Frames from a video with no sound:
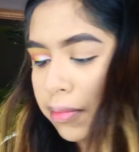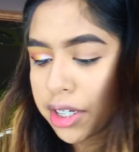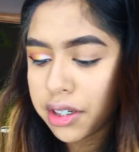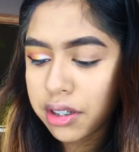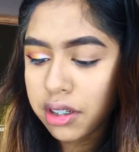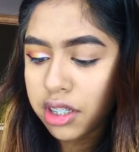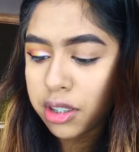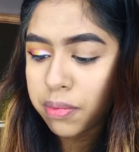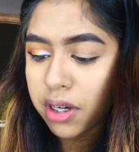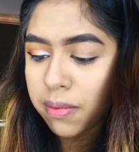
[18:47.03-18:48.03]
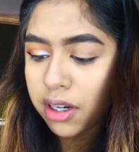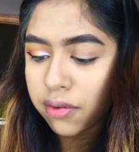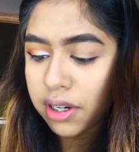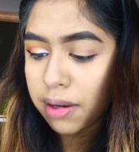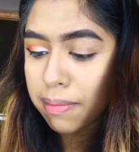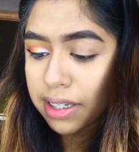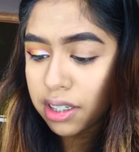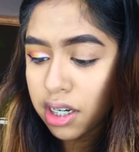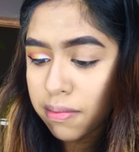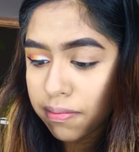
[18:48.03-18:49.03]
mirror is probably already
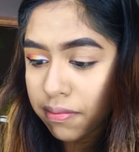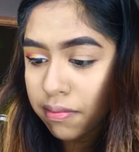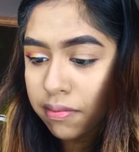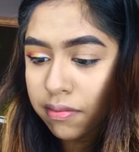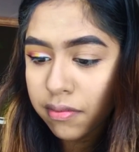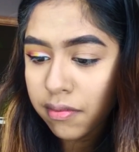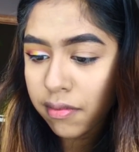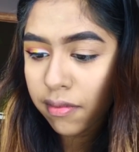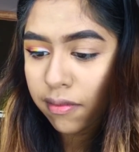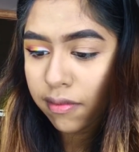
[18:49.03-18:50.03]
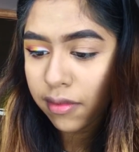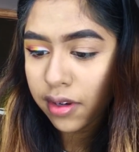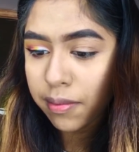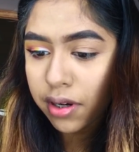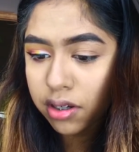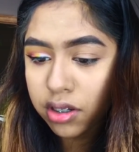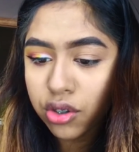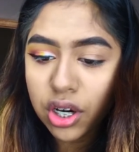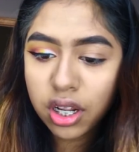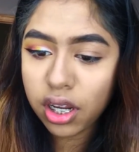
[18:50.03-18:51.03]
messed up, but I'll
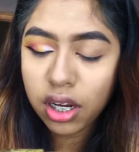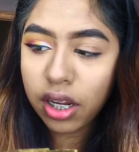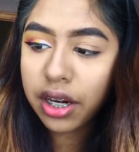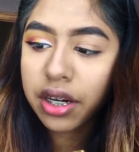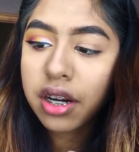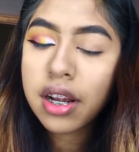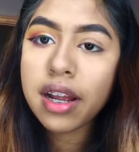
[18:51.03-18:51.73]
just try and clean it later.